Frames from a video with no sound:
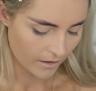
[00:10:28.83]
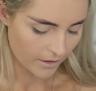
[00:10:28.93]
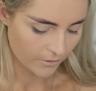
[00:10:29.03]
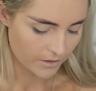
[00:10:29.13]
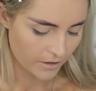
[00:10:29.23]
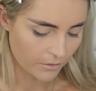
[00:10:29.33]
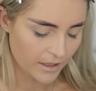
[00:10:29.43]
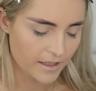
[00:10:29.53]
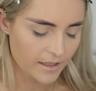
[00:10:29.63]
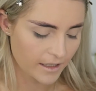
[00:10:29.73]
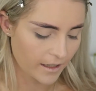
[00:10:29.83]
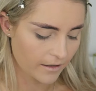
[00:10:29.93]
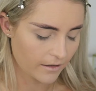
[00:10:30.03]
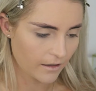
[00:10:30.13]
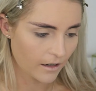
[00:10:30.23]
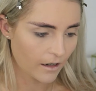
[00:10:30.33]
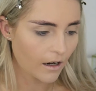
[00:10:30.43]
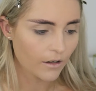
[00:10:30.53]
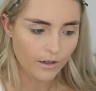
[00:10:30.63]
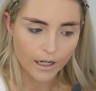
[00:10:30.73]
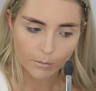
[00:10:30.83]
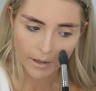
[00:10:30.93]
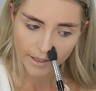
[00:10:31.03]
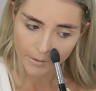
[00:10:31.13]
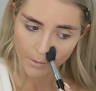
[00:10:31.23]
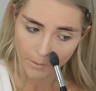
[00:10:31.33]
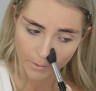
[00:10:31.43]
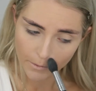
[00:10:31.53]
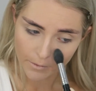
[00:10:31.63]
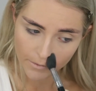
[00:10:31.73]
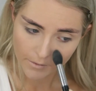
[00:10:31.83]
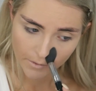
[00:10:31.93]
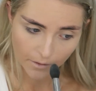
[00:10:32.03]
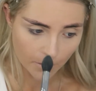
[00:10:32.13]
I also want to set around my nose